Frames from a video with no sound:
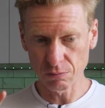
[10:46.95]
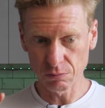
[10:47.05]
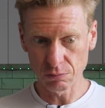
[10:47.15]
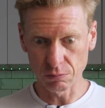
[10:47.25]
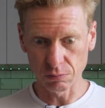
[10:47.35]

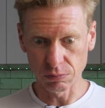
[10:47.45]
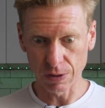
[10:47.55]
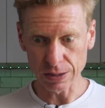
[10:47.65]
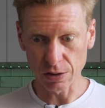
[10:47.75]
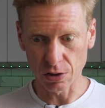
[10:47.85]
hmm,
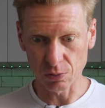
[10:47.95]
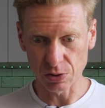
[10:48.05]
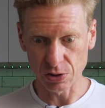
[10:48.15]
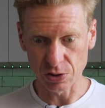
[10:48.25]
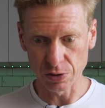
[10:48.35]
that's a hard
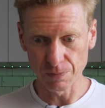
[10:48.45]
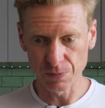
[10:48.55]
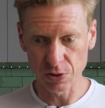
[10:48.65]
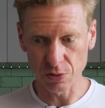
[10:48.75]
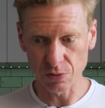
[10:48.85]
one to do.
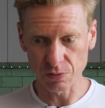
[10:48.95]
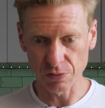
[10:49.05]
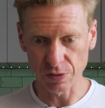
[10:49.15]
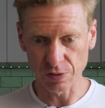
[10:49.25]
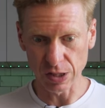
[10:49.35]

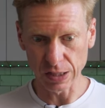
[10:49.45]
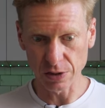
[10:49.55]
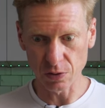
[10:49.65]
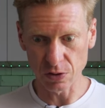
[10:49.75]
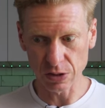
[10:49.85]
250,
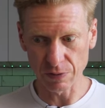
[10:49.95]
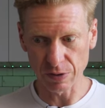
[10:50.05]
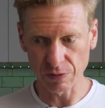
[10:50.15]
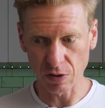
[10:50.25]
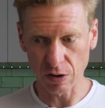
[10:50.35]

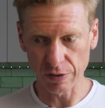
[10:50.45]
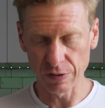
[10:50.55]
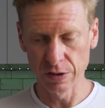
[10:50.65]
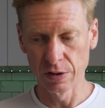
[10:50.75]
275,